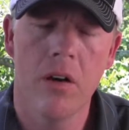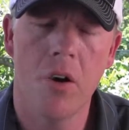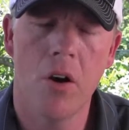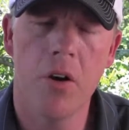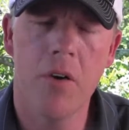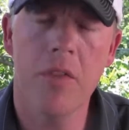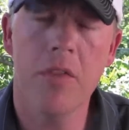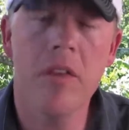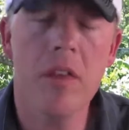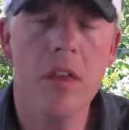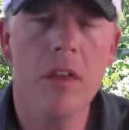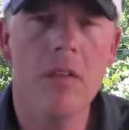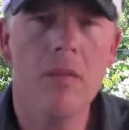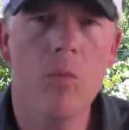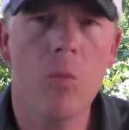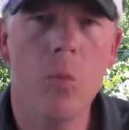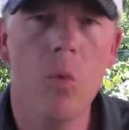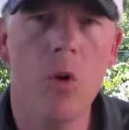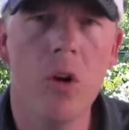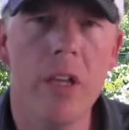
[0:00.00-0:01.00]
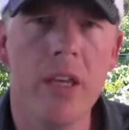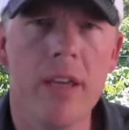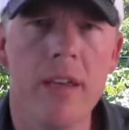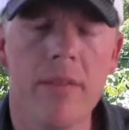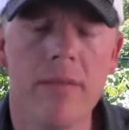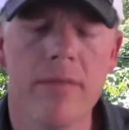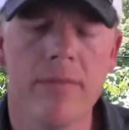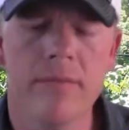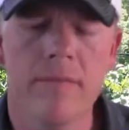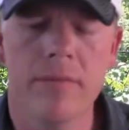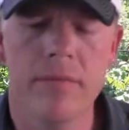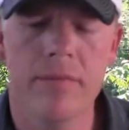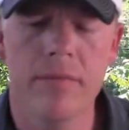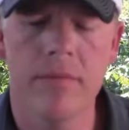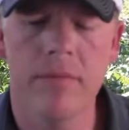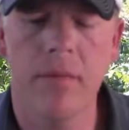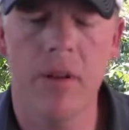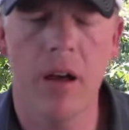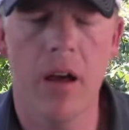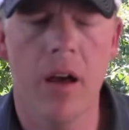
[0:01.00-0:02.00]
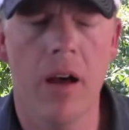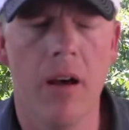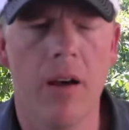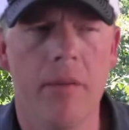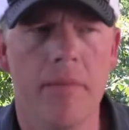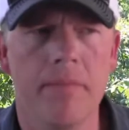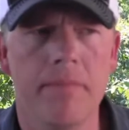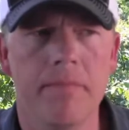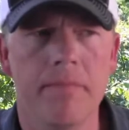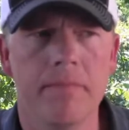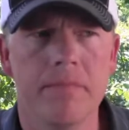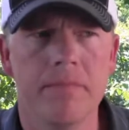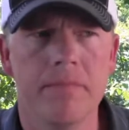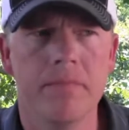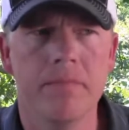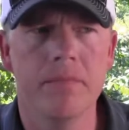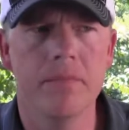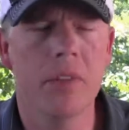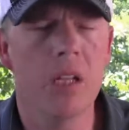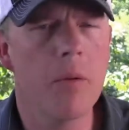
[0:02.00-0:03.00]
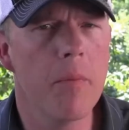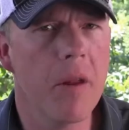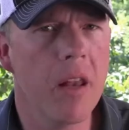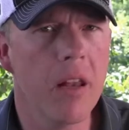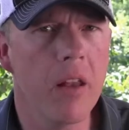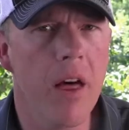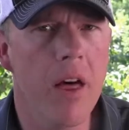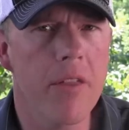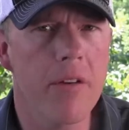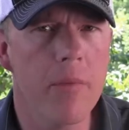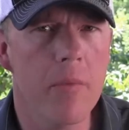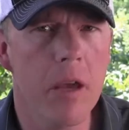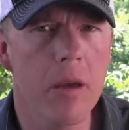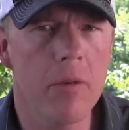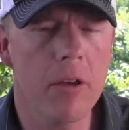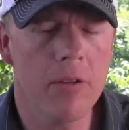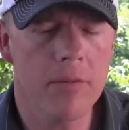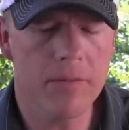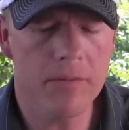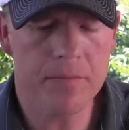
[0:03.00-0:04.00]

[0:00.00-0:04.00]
Earthy, woody, a little bit of leather maybe.